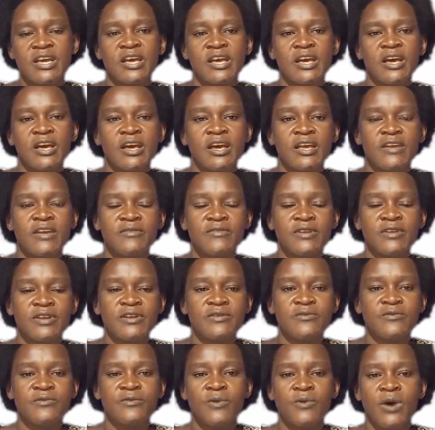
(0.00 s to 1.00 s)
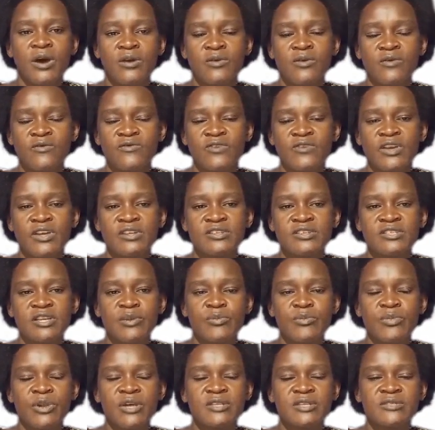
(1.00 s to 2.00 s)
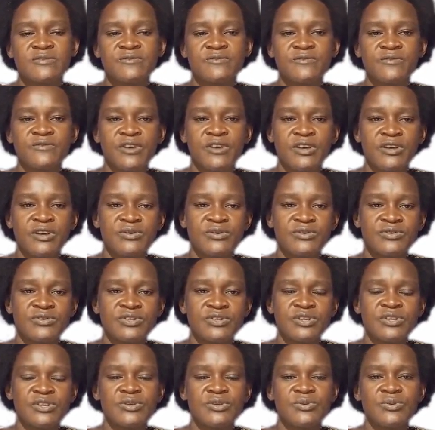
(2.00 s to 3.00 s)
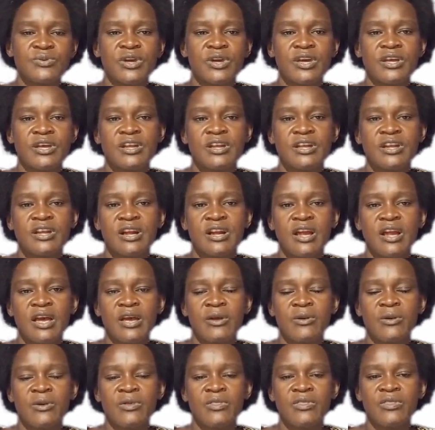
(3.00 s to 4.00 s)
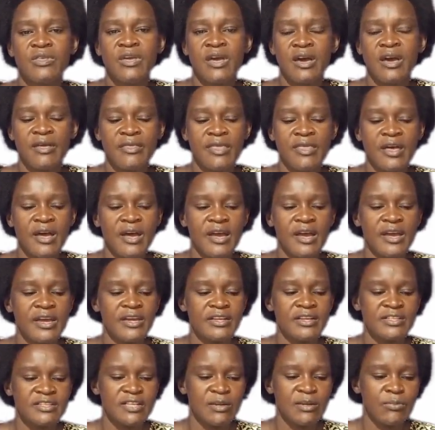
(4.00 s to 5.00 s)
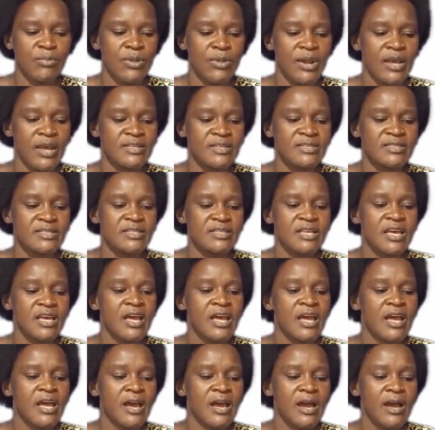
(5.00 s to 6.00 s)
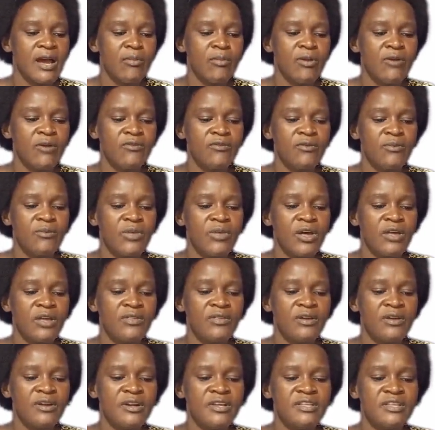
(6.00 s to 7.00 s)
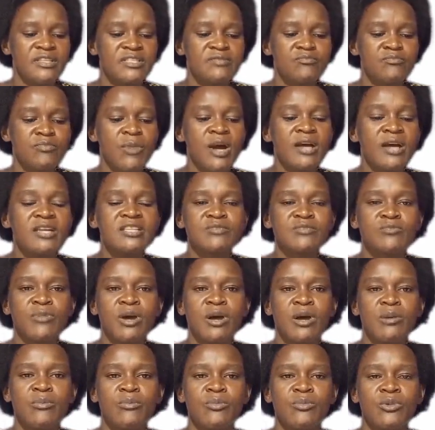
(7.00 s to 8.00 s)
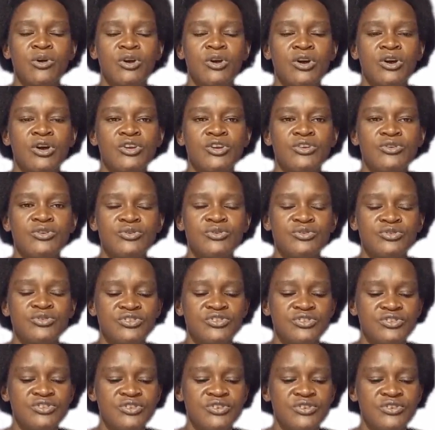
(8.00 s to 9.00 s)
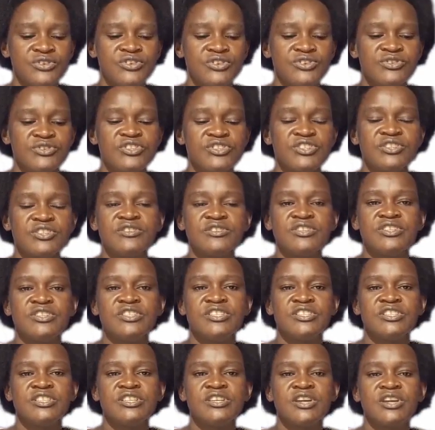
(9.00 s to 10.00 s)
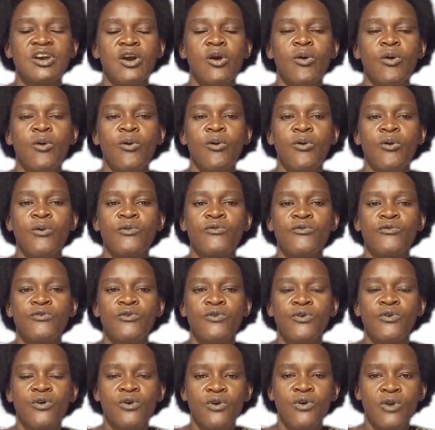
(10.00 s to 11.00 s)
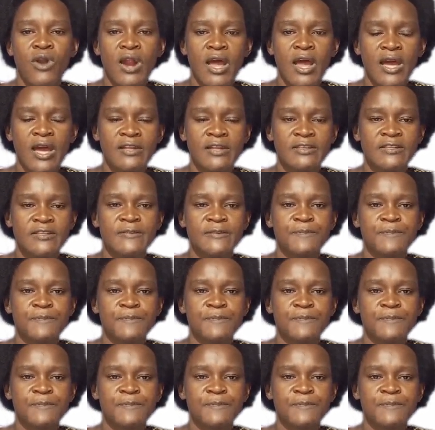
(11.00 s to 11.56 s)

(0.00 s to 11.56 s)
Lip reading: Even if one of the enterprise fails, you can rely on the other enterprise. Apart from that, there is maximum utility of land.